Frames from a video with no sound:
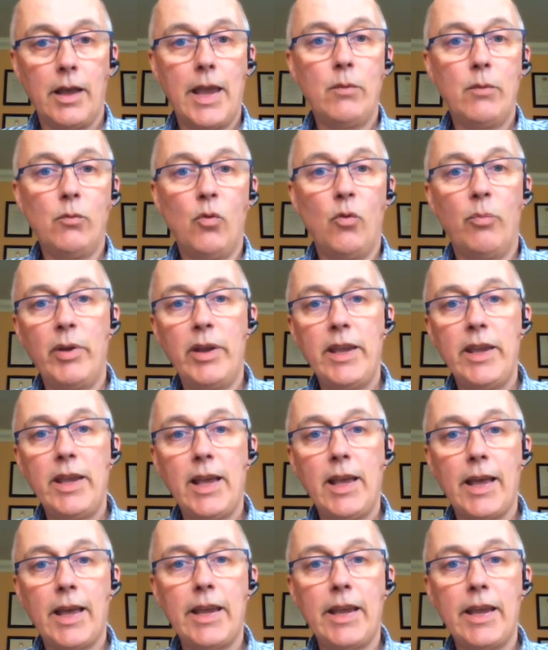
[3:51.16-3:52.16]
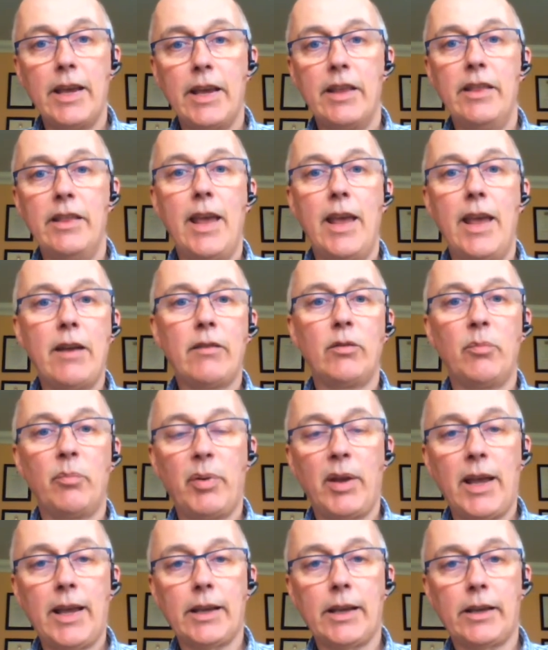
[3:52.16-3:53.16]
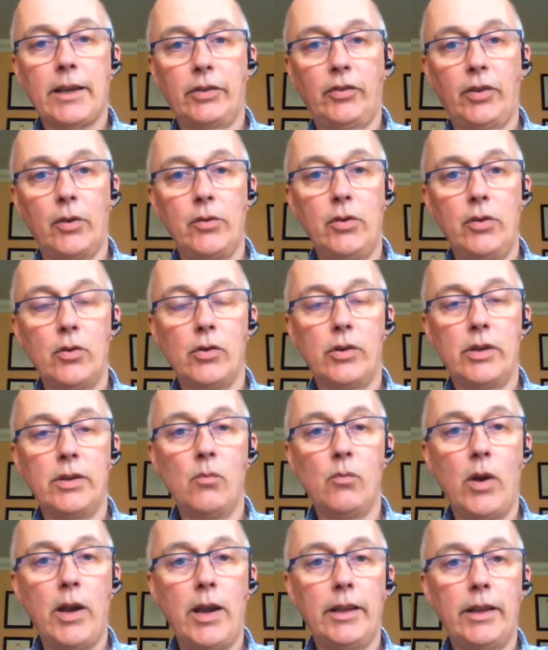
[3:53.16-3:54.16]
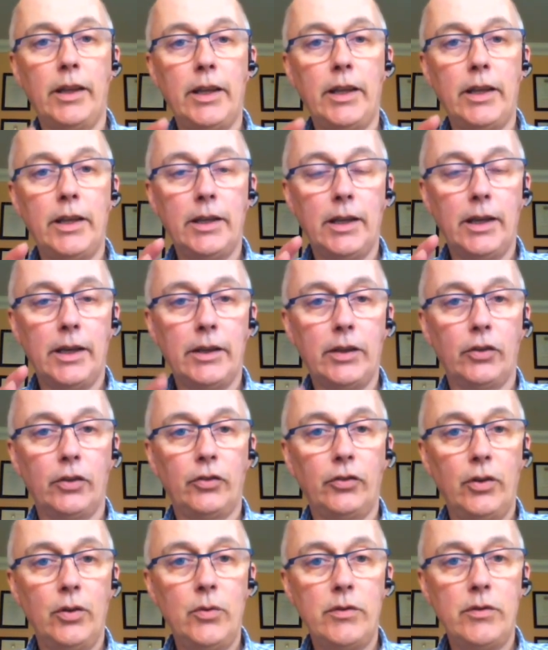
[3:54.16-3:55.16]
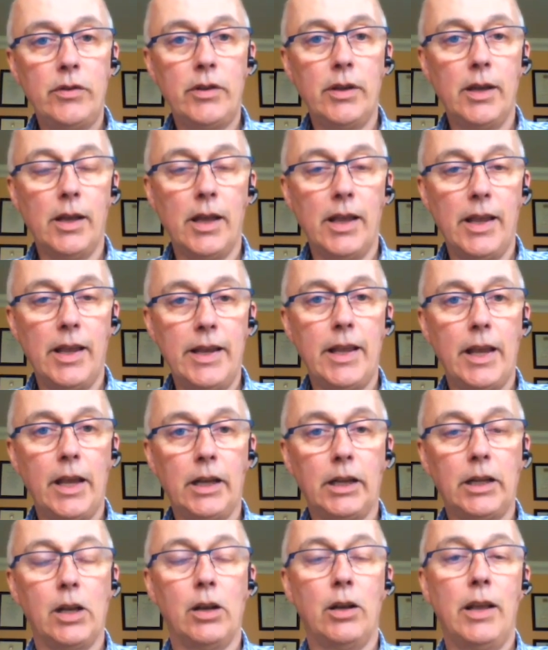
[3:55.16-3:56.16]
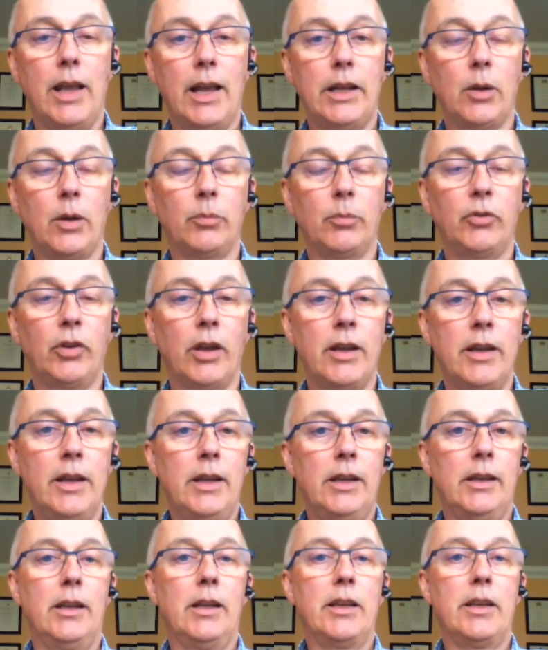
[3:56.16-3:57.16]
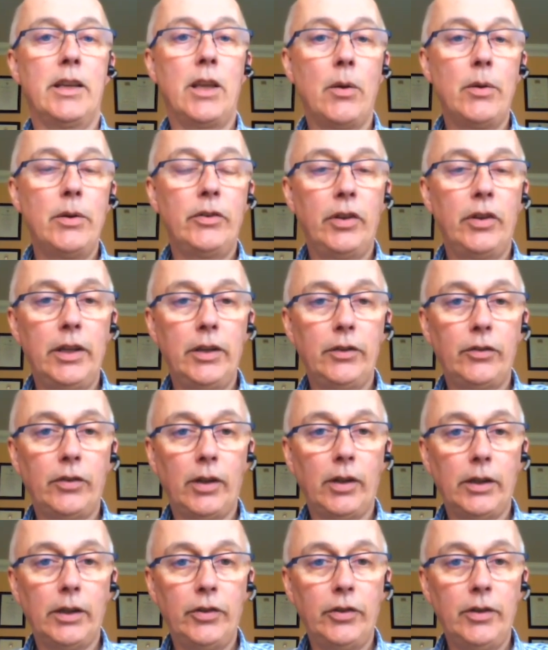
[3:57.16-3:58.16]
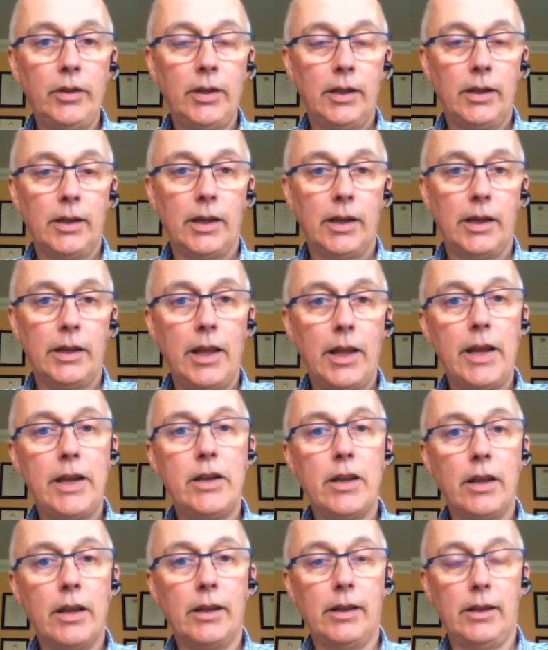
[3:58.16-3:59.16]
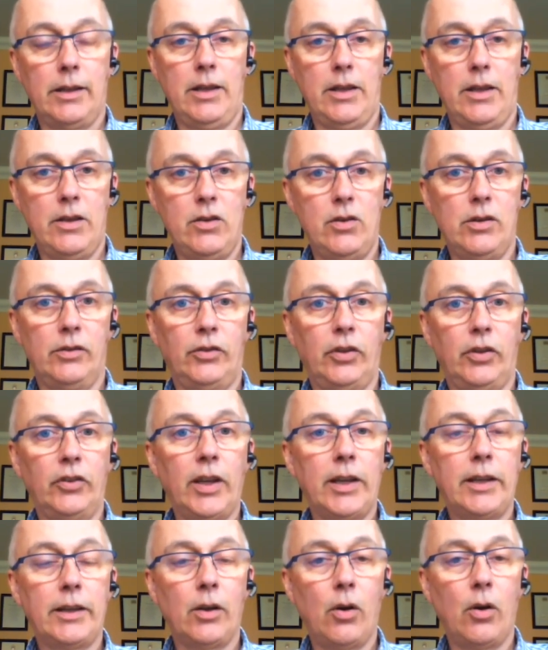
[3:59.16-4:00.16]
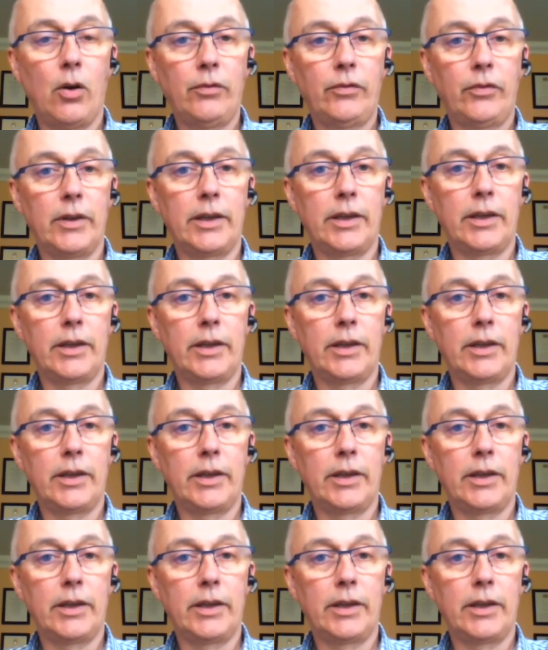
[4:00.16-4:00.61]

It will be a there and back, so you can wear the snood in the helicopter going to the installation. And then you to take that off